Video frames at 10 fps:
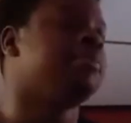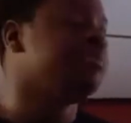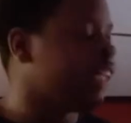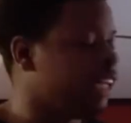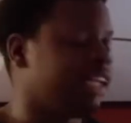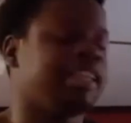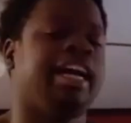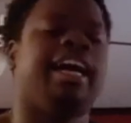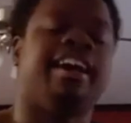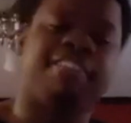But
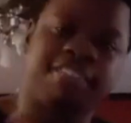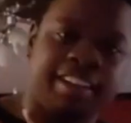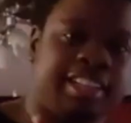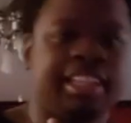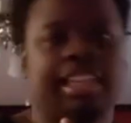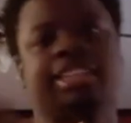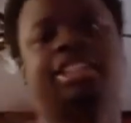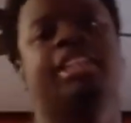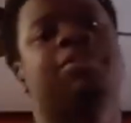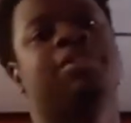I finally got a
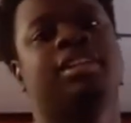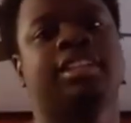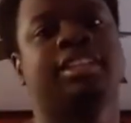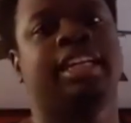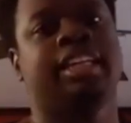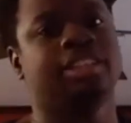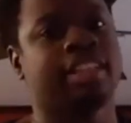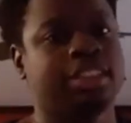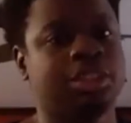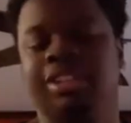cheap one that is
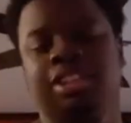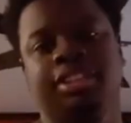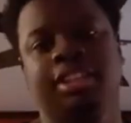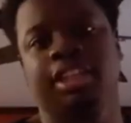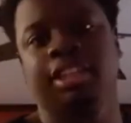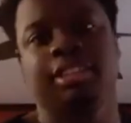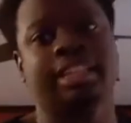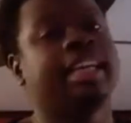like $200,